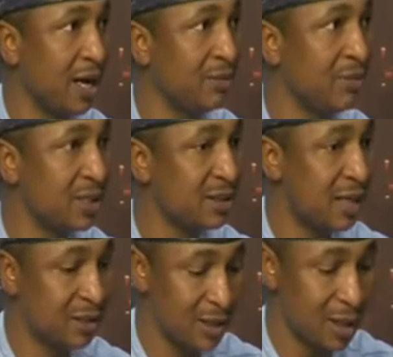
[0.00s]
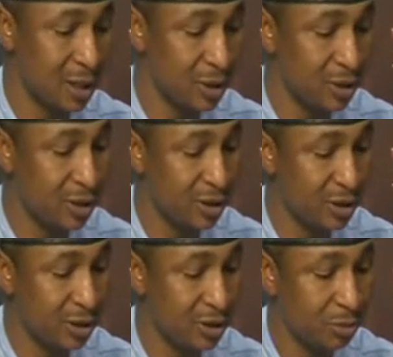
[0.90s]
It means that you know
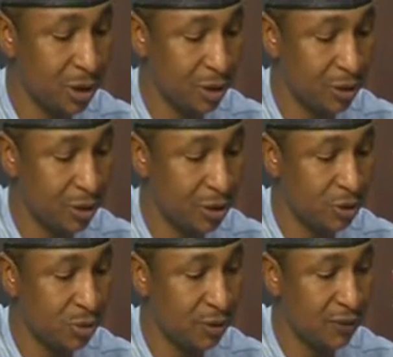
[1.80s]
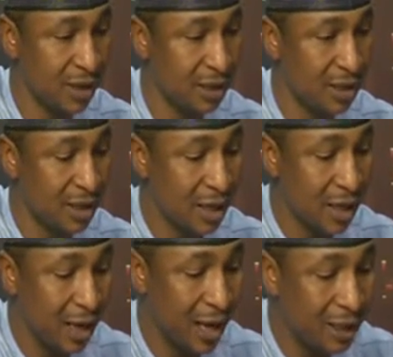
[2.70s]
technology will provide
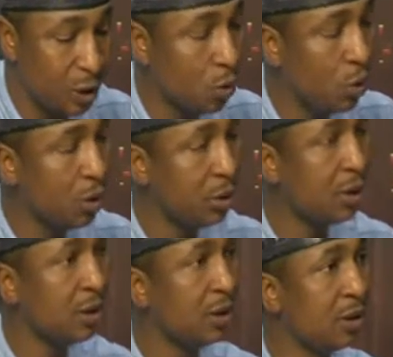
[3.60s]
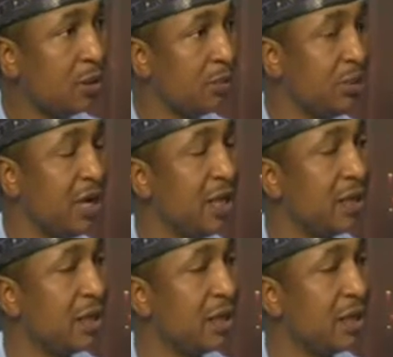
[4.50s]
an equal playing